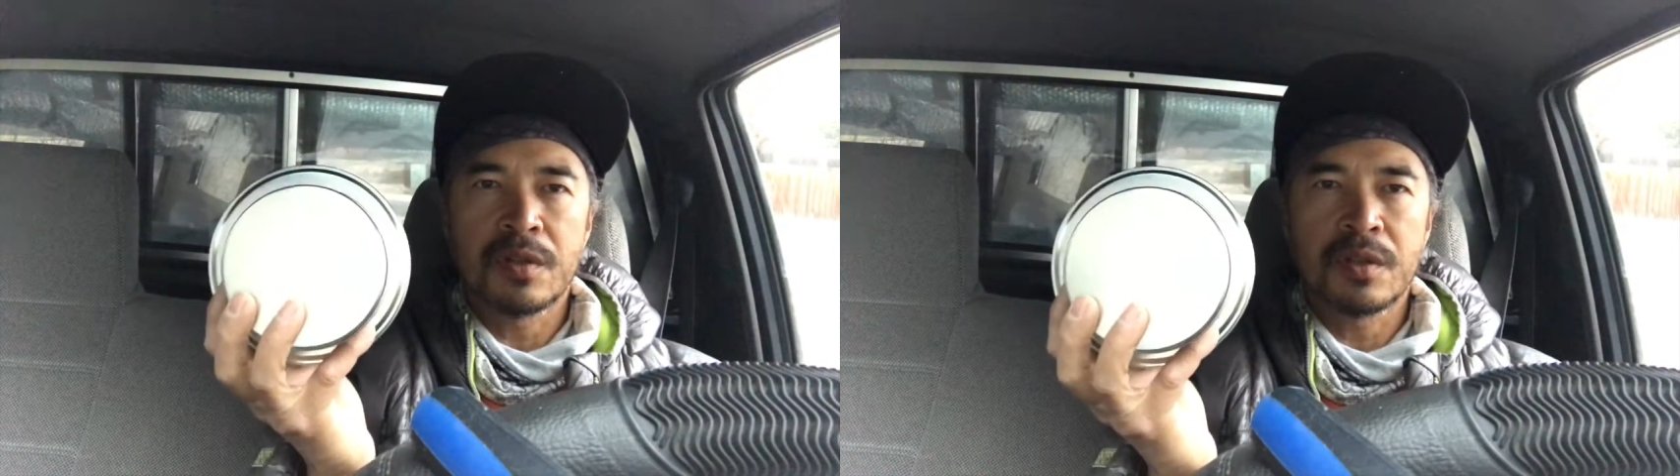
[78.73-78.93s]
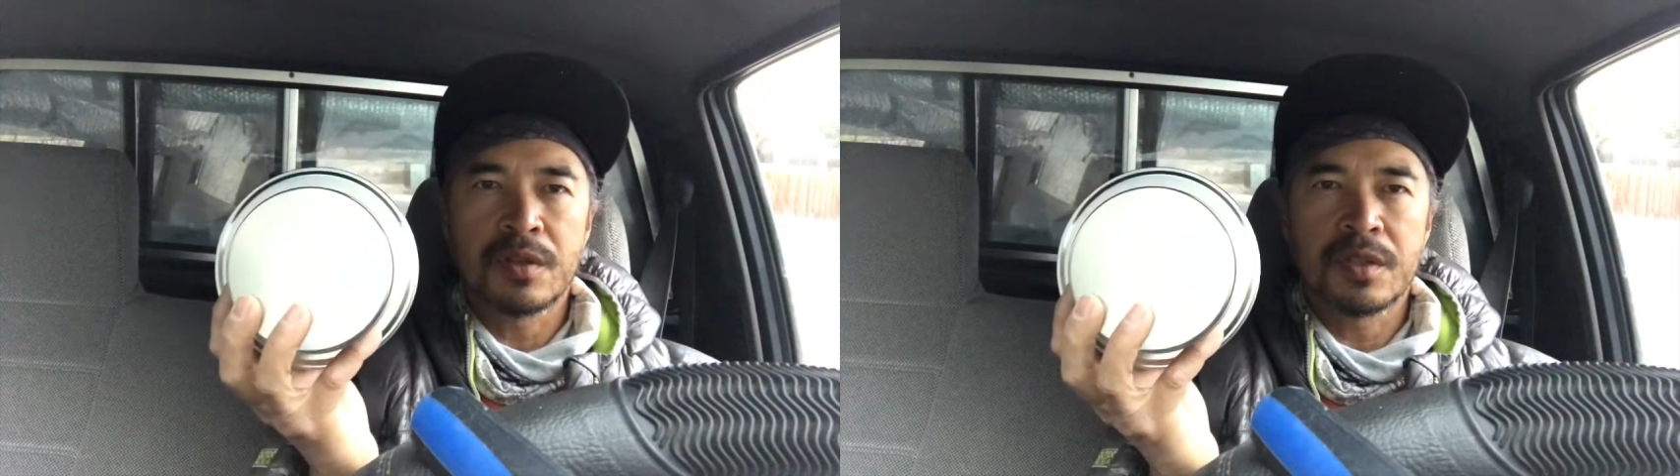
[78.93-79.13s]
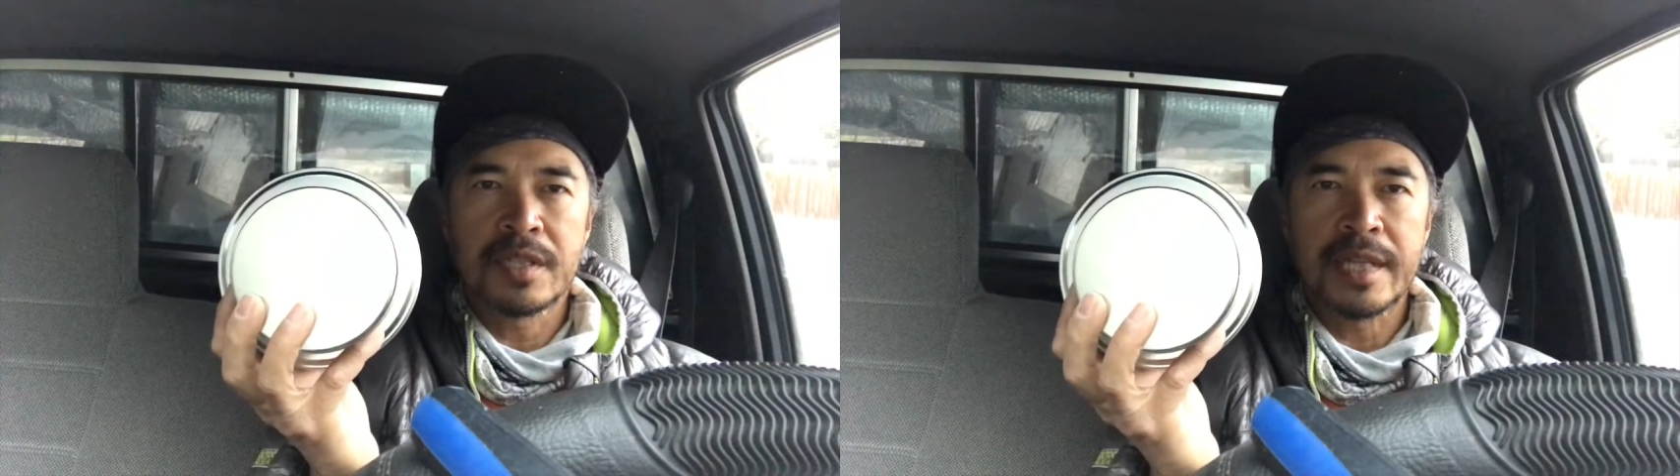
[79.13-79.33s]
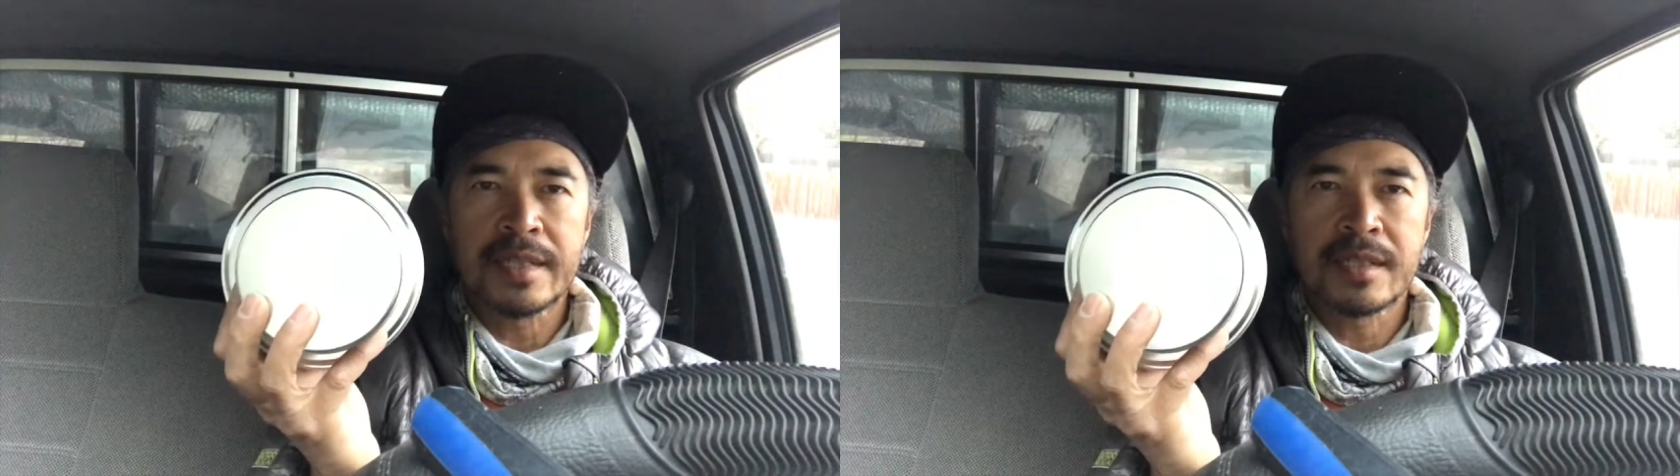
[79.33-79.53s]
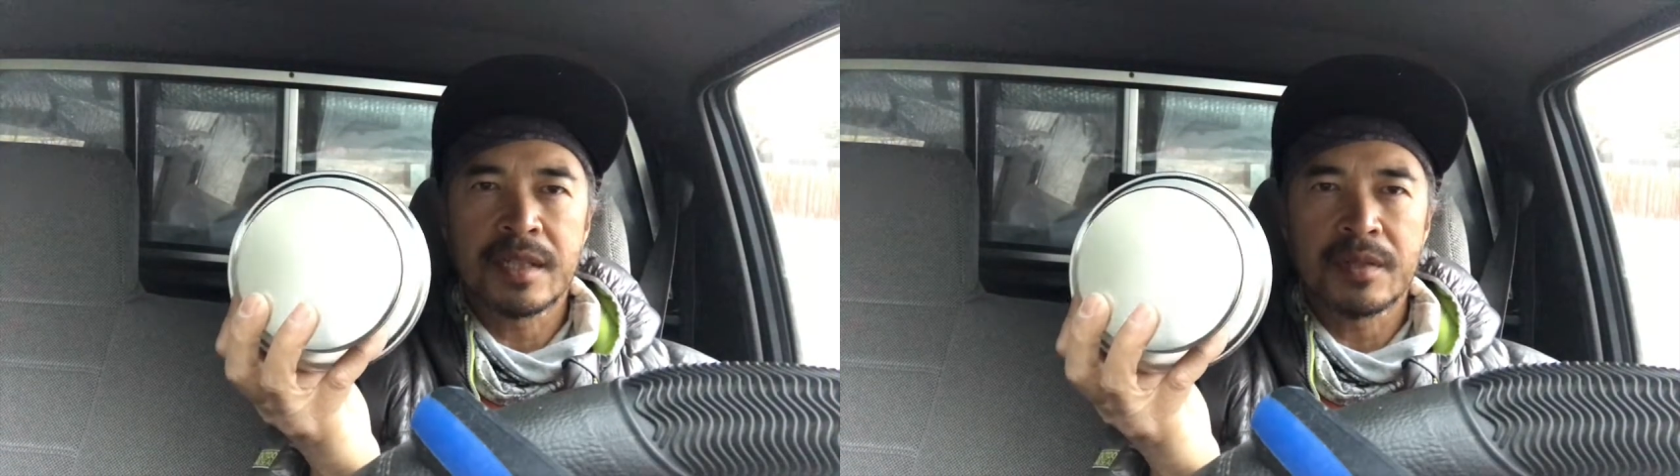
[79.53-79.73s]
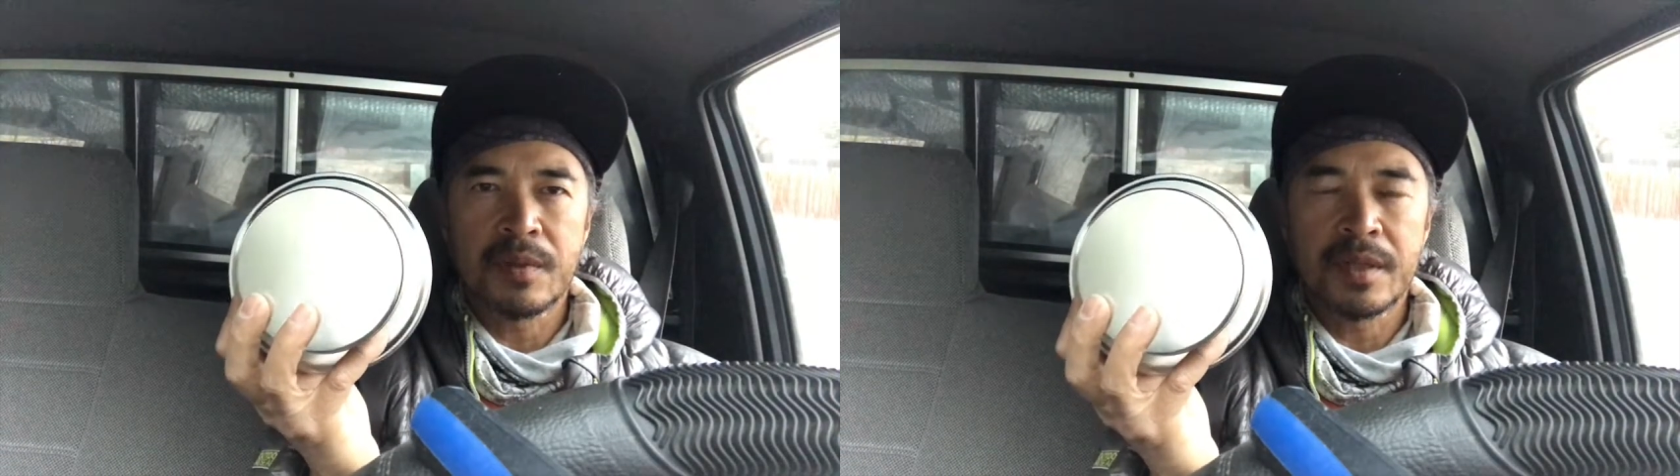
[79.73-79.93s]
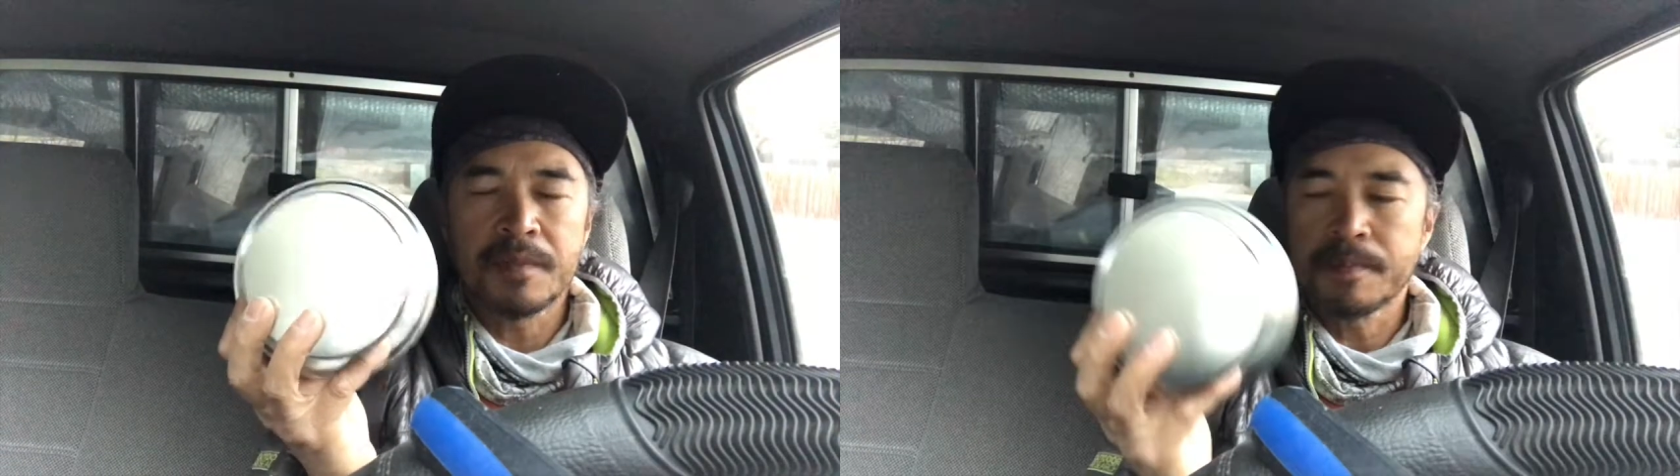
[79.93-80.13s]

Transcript: a good test anyway.